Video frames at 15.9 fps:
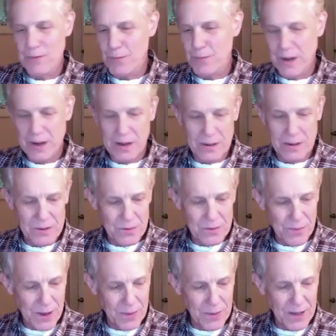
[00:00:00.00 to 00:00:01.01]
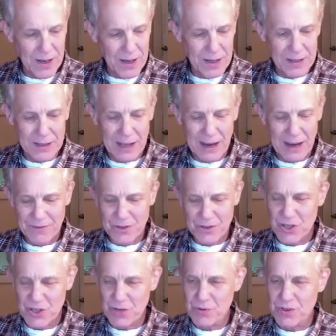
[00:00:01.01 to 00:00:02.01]
to my immediate left, and
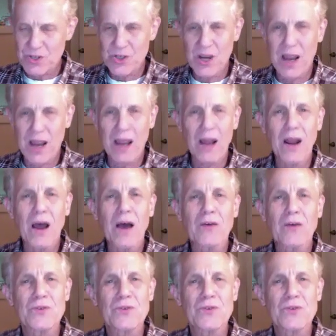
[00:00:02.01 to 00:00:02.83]
she was shaken up.